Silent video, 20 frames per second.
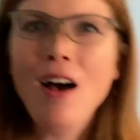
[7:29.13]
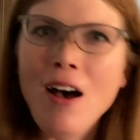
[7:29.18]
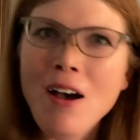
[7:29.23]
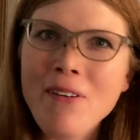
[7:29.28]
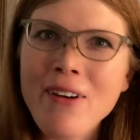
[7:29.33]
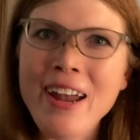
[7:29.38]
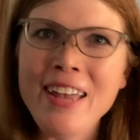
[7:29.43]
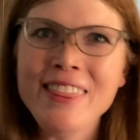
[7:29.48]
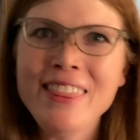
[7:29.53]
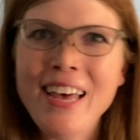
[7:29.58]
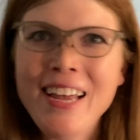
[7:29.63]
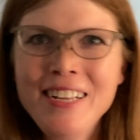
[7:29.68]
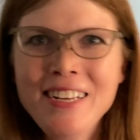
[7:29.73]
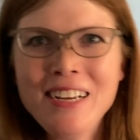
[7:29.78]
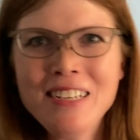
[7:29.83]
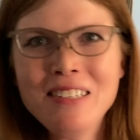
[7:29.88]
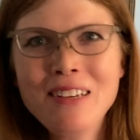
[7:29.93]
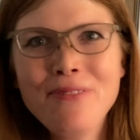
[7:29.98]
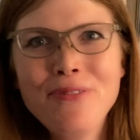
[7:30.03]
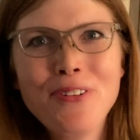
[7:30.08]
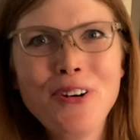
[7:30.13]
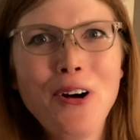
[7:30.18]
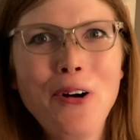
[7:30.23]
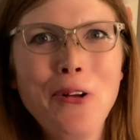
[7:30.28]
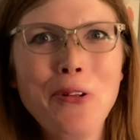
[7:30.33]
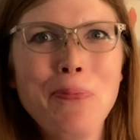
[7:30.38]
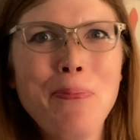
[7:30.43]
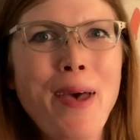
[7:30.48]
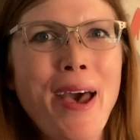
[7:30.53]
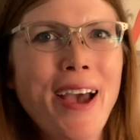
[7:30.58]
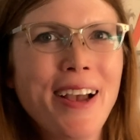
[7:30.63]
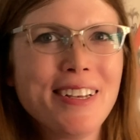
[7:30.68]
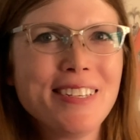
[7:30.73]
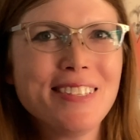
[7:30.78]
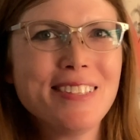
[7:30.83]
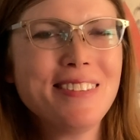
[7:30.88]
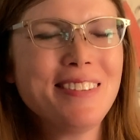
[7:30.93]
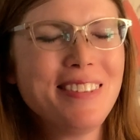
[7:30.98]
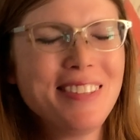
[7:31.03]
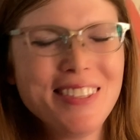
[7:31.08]
Alright, that does it for old
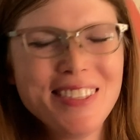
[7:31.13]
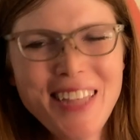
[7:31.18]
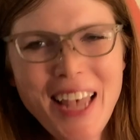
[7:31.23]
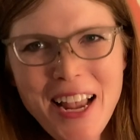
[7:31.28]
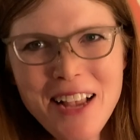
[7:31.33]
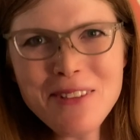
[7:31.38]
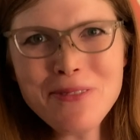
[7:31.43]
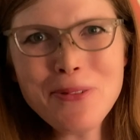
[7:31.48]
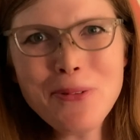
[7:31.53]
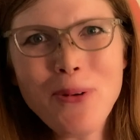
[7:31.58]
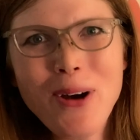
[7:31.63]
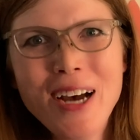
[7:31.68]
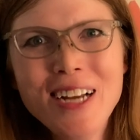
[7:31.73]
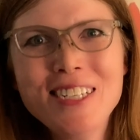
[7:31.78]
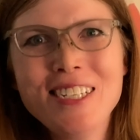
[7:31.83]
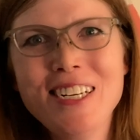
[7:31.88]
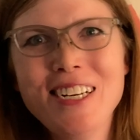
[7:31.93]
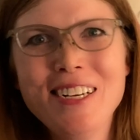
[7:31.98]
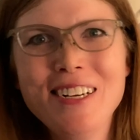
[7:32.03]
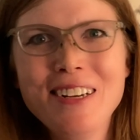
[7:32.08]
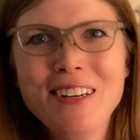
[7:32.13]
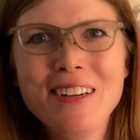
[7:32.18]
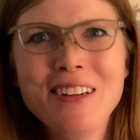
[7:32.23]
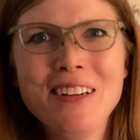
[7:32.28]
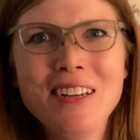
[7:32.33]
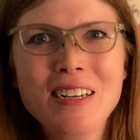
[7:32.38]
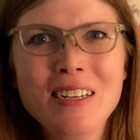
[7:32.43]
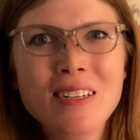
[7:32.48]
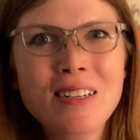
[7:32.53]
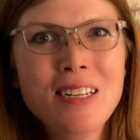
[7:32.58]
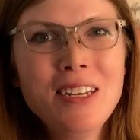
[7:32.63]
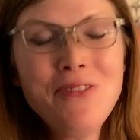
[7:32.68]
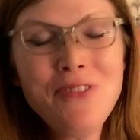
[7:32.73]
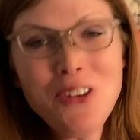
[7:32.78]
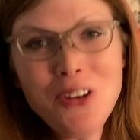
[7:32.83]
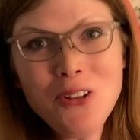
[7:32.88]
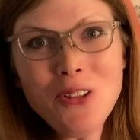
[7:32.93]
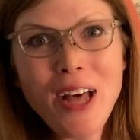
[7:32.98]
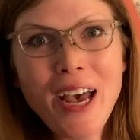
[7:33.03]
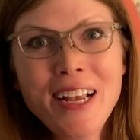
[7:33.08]
Macs. Thanks for watching. If
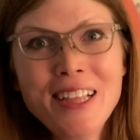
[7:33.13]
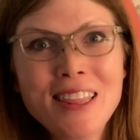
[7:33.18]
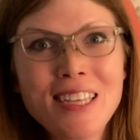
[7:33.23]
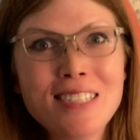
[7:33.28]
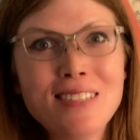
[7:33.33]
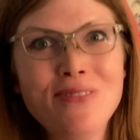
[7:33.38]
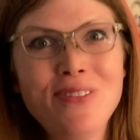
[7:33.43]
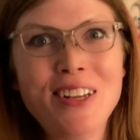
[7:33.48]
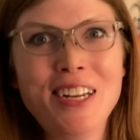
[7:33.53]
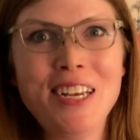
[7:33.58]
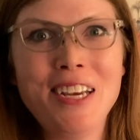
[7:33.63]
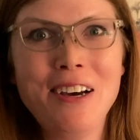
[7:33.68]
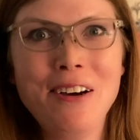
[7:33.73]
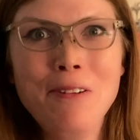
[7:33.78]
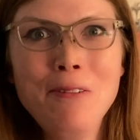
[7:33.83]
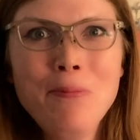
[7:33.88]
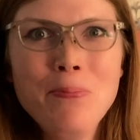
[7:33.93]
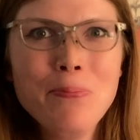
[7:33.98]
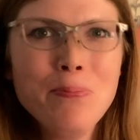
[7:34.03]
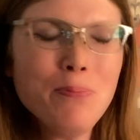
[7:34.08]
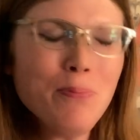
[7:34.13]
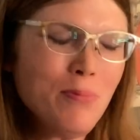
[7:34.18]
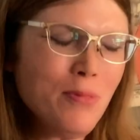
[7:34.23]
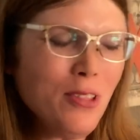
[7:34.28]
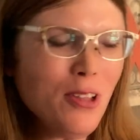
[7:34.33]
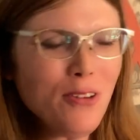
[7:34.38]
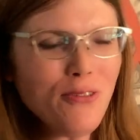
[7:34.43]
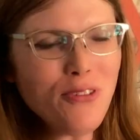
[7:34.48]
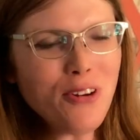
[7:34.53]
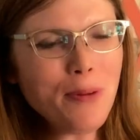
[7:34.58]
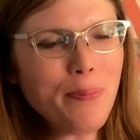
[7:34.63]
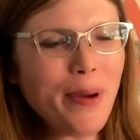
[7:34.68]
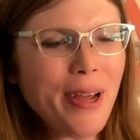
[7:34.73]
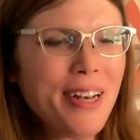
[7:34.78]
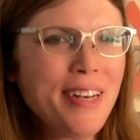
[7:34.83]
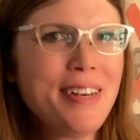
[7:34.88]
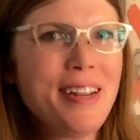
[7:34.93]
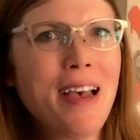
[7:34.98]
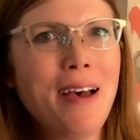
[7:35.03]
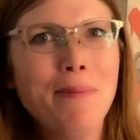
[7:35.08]
you liked this video, look for a
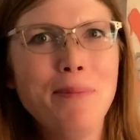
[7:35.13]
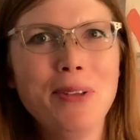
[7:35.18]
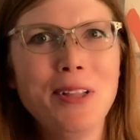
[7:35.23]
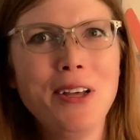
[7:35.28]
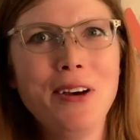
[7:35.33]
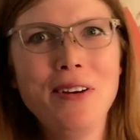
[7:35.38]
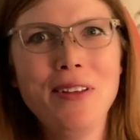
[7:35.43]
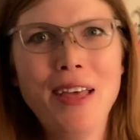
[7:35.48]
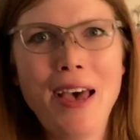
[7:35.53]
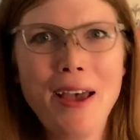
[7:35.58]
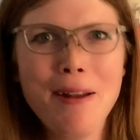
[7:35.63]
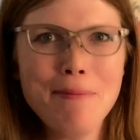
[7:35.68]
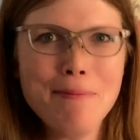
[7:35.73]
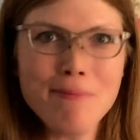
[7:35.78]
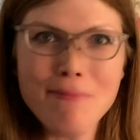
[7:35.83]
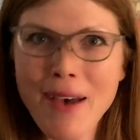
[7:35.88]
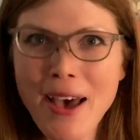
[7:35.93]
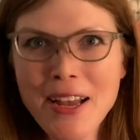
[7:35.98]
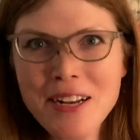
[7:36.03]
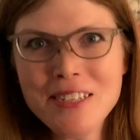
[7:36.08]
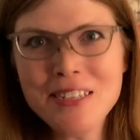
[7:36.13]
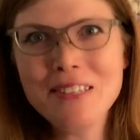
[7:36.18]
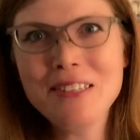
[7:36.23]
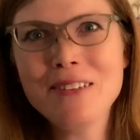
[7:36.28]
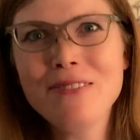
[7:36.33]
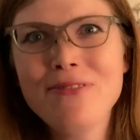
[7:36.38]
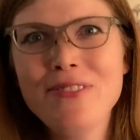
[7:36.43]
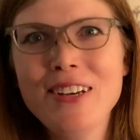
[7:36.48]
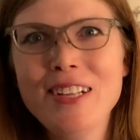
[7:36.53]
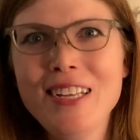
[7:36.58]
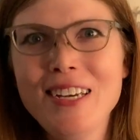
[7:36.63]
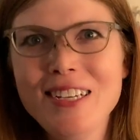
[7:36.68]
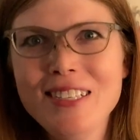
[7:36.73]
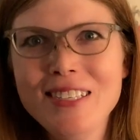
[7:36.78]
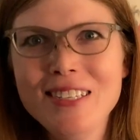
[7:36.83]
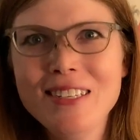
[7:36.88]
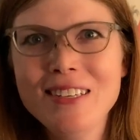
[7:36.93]
button down below that matches your feelings.